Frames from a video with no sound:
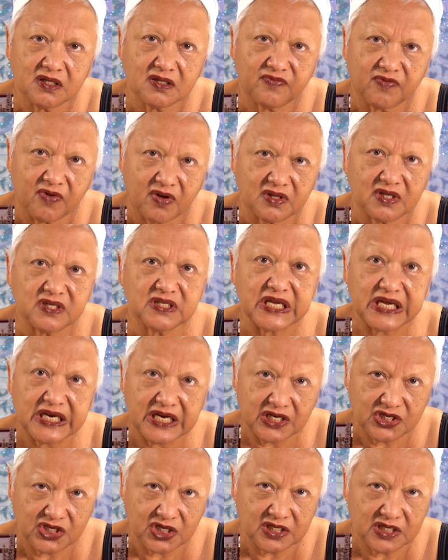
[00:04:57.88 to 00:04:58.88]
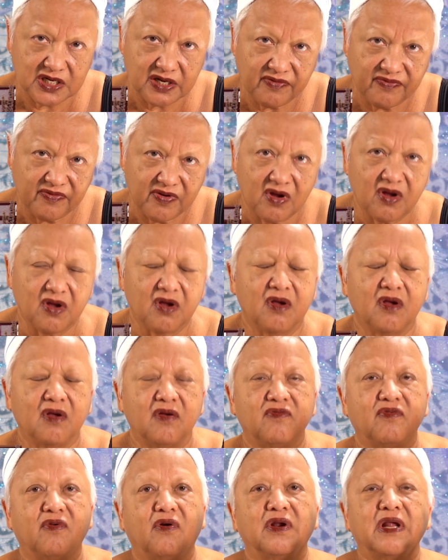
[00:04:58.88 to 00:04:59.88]
for this initiative,
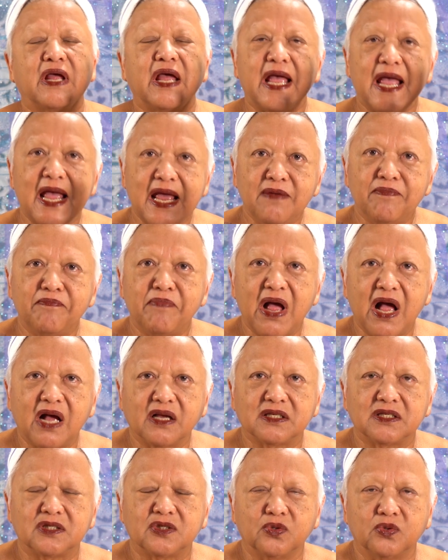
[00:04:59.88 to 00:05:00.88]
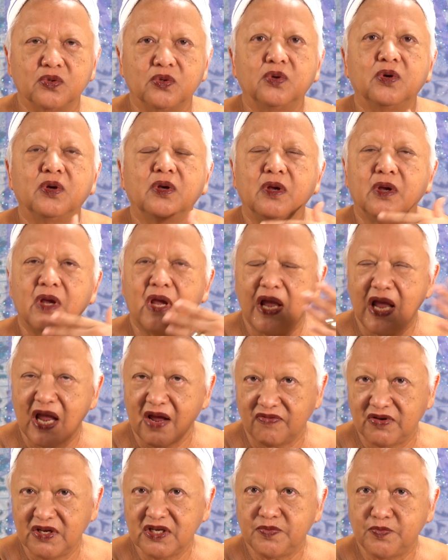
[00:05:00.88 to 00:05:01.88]
for the NParks to
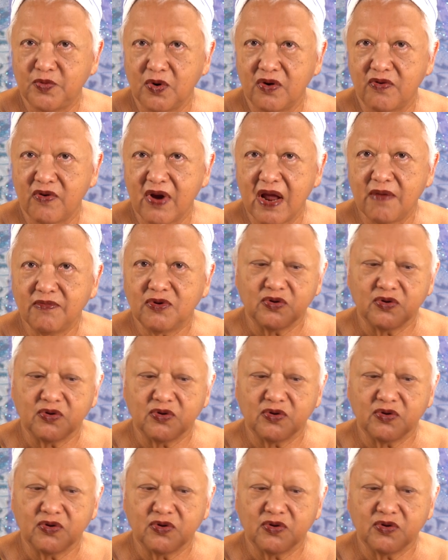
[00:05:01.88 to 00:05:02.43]
have this program